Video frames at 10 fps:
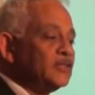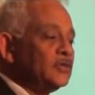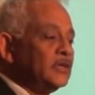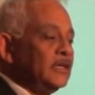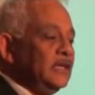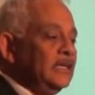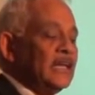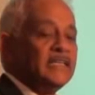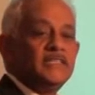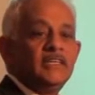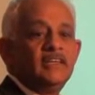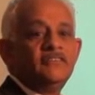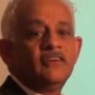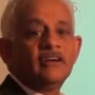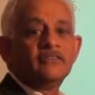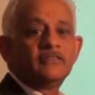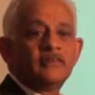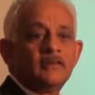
hectare in 1985.